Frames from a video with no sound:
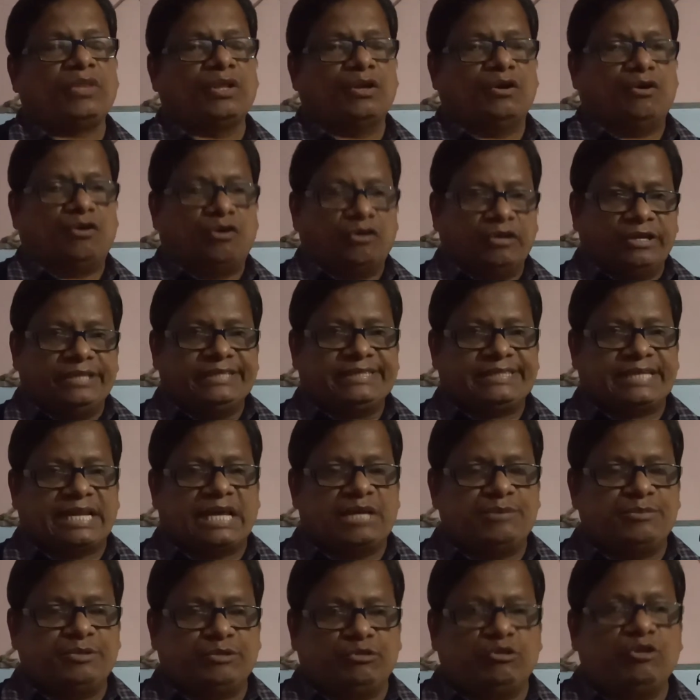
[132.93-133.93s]
always lie
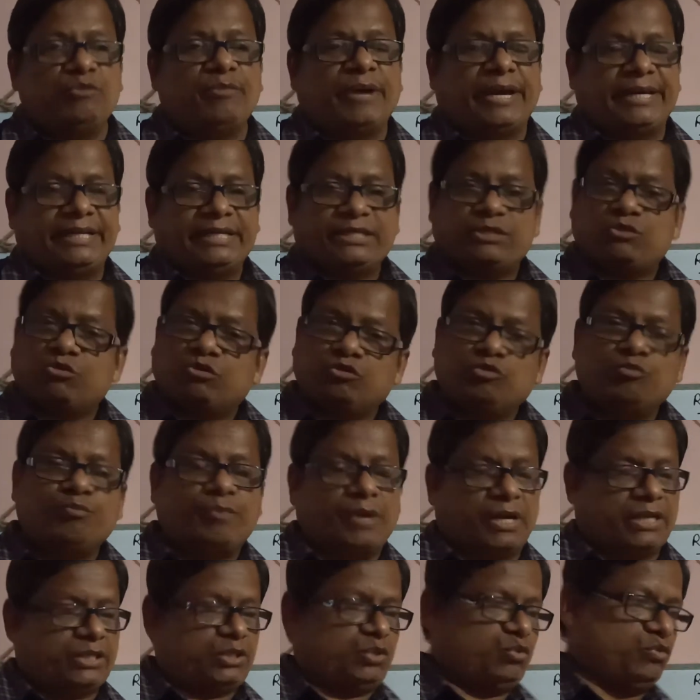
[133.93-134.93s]
between -1 to
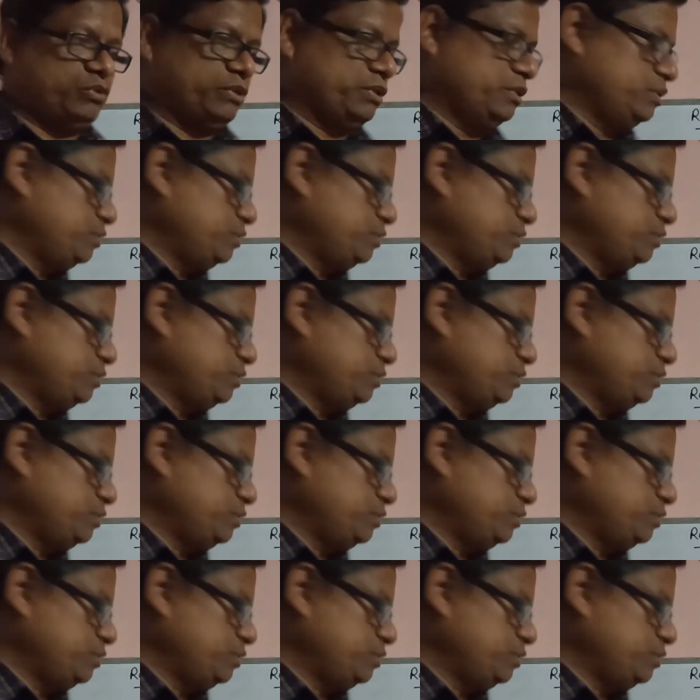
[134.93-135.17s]
+1.